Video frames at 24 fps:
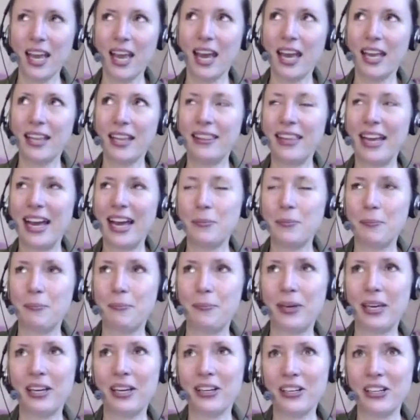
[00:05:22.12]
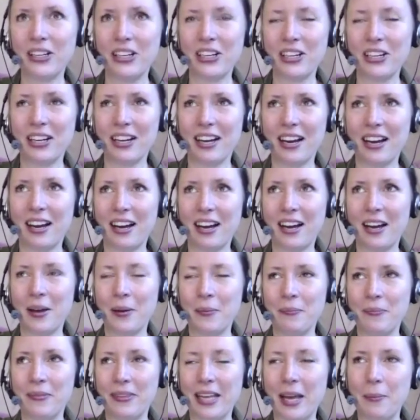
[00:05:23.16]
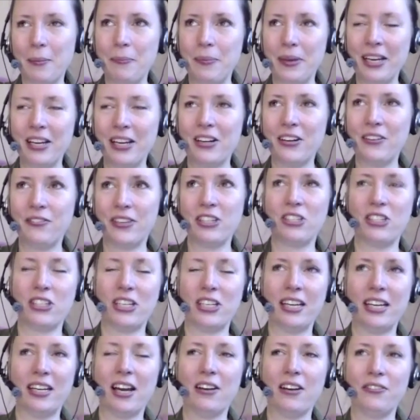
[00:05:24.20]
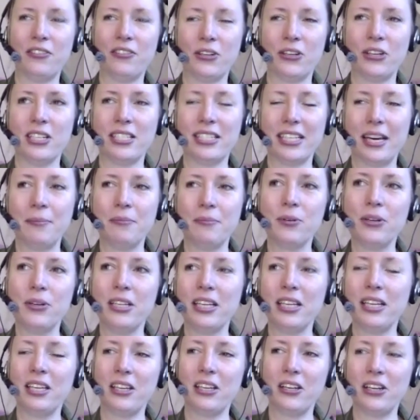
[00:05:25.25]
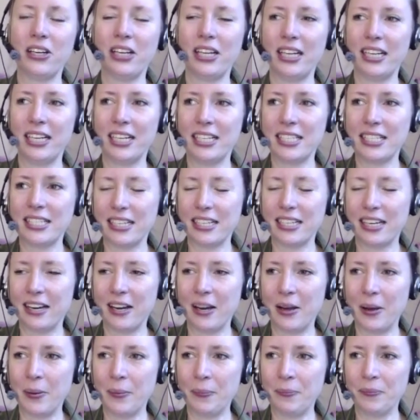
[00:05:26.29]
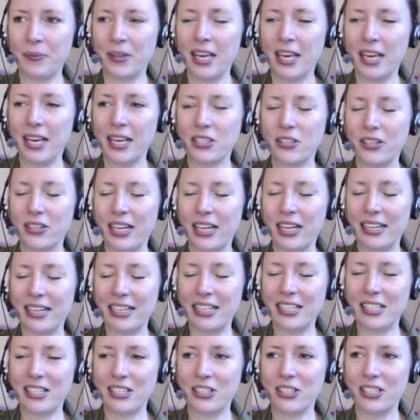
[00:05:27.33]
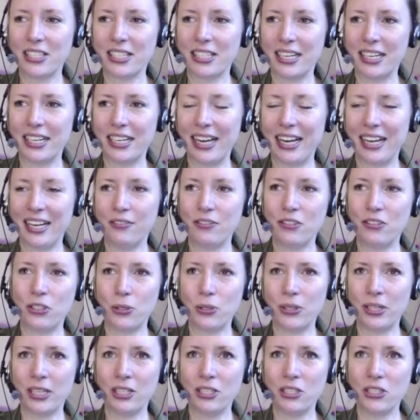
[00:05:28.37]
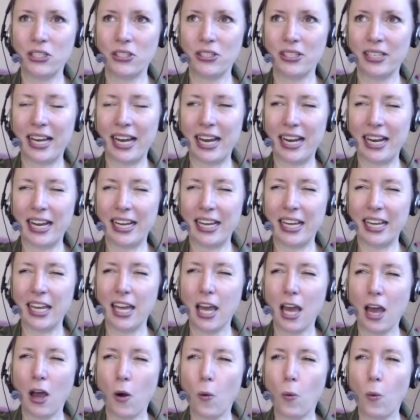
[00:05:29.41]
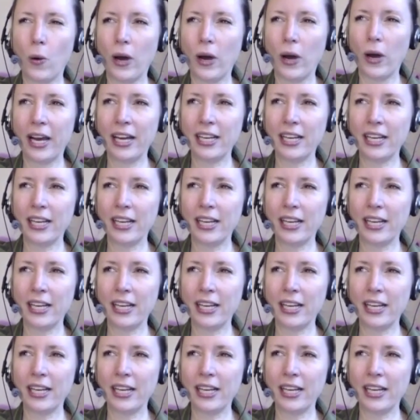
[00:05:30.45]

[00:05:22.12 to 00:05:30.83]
That bigger vision of yours, I'm really curious, so that listeners can kind of tune into that. Like, what